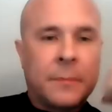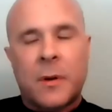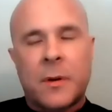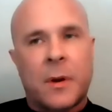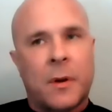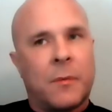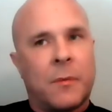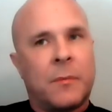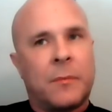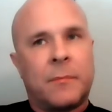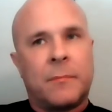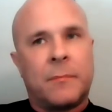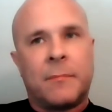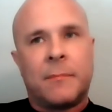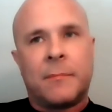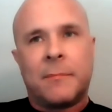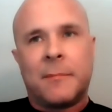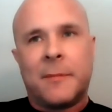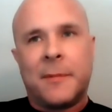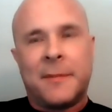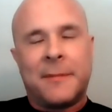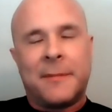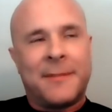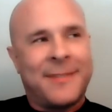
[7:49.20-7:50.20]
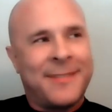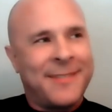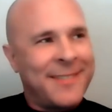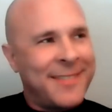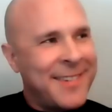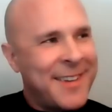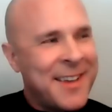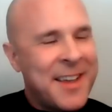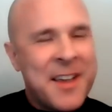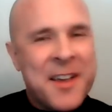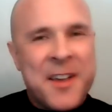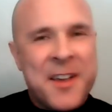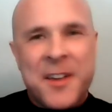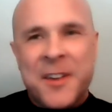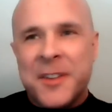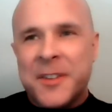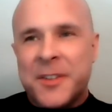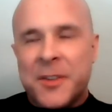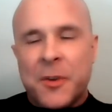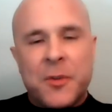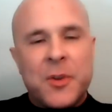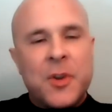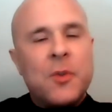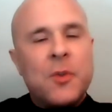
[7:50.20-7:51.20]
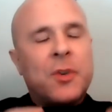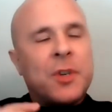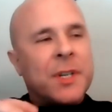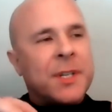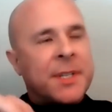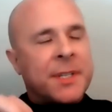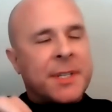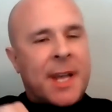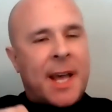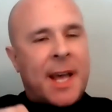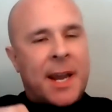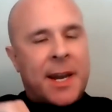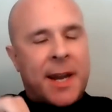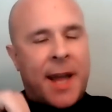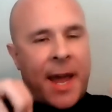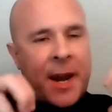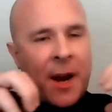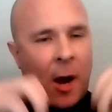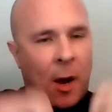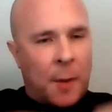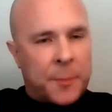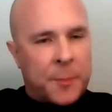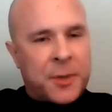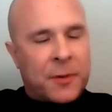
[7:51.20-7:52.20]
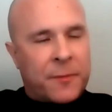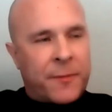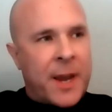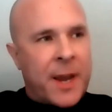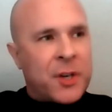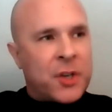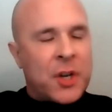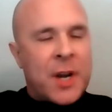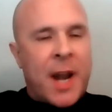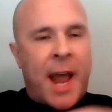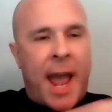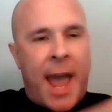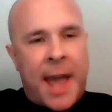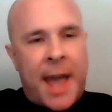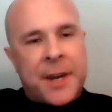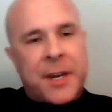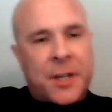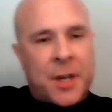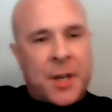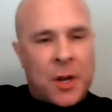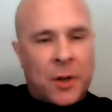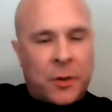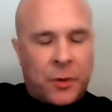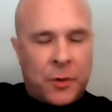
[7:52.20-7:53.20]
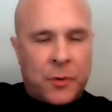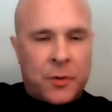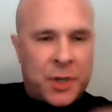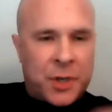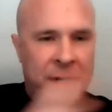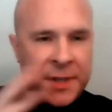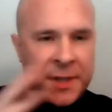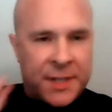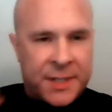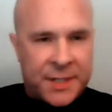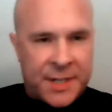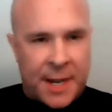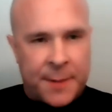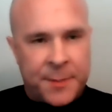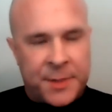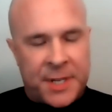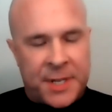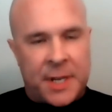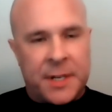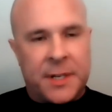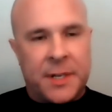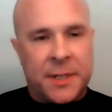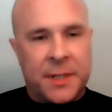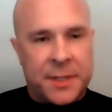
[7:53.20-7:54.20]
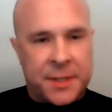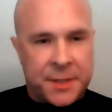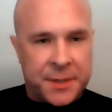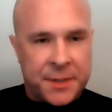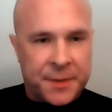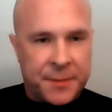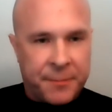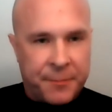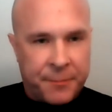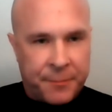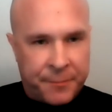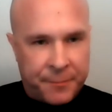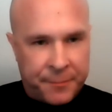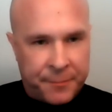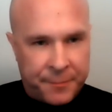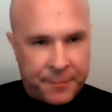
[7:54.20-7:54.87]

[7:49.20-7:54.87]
no, no, no. So you just said an observation and a conclusion in the same sentence.